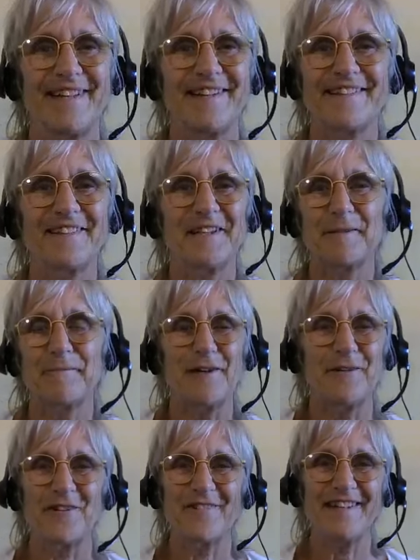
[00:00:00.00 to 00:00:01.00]
it's not
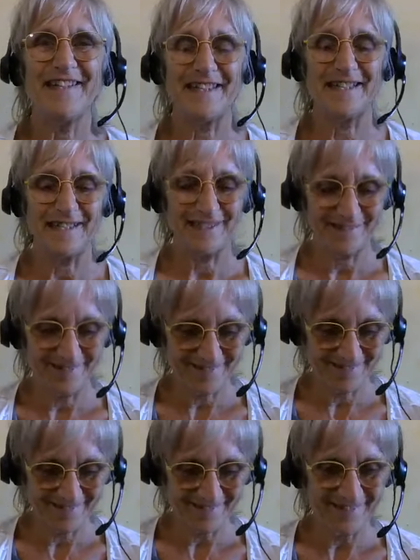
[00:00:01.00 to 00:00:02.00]
about seeing.
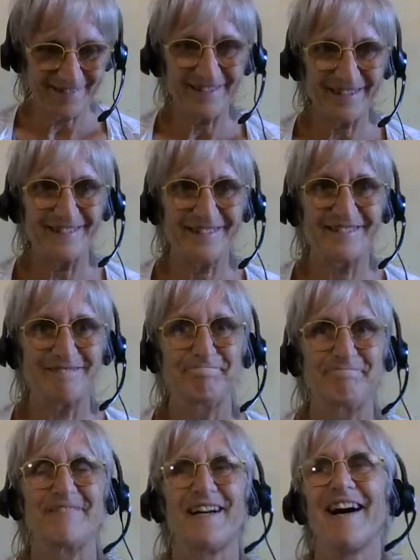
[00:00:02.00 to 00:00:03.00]
It's
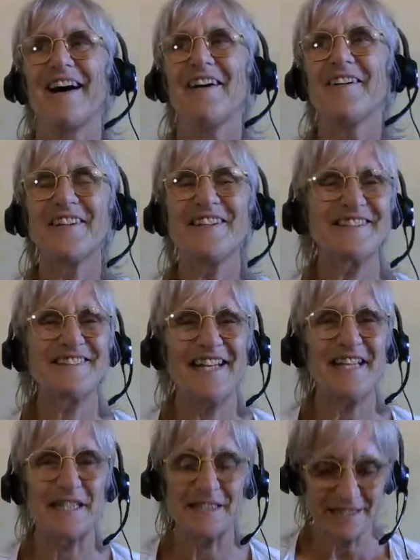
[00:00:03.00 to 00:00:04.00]
how can you
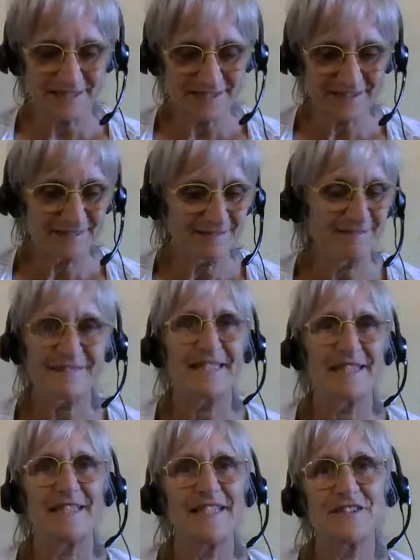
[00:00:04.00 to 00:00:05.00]
say it? It's
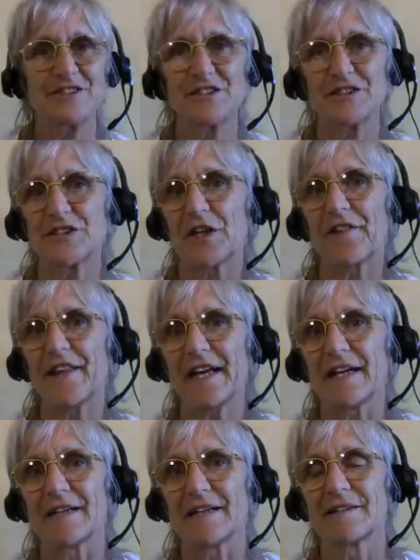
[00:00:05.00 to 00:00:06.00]
it's just not
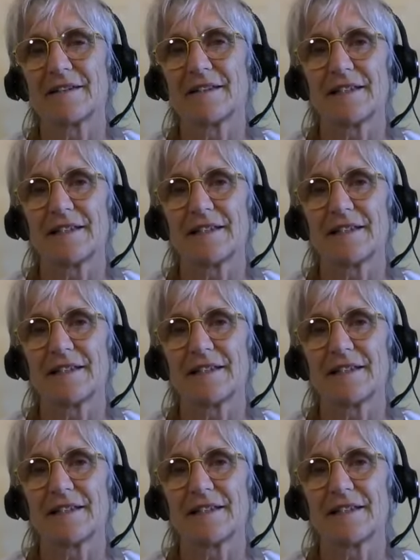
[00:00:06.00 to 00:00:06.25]
there.